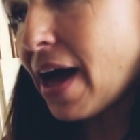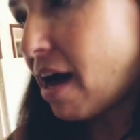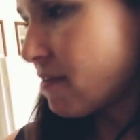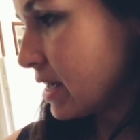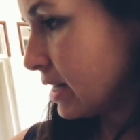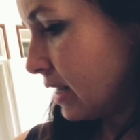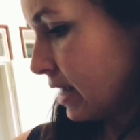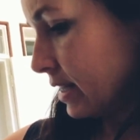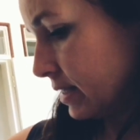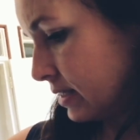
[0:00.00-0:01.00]
have it
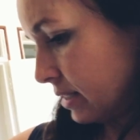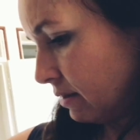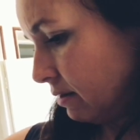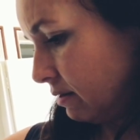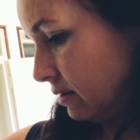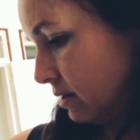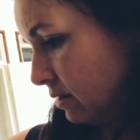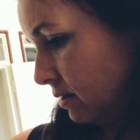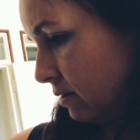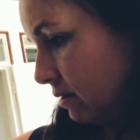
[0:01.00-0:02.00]
and I still
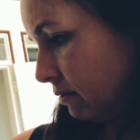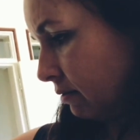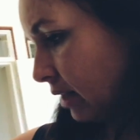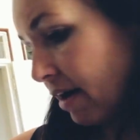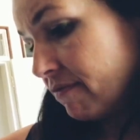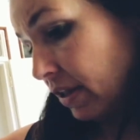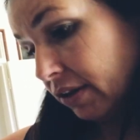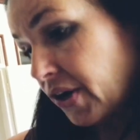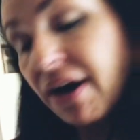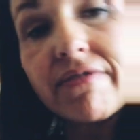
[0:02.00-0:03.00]
love the
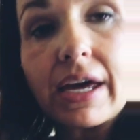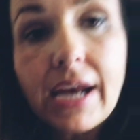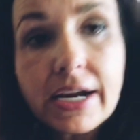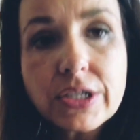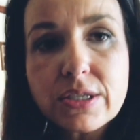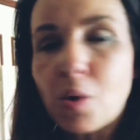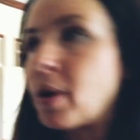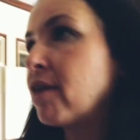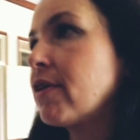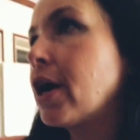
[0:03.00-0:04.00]
look of it. I just don't
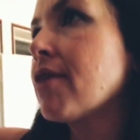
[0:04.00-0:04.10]
wear it very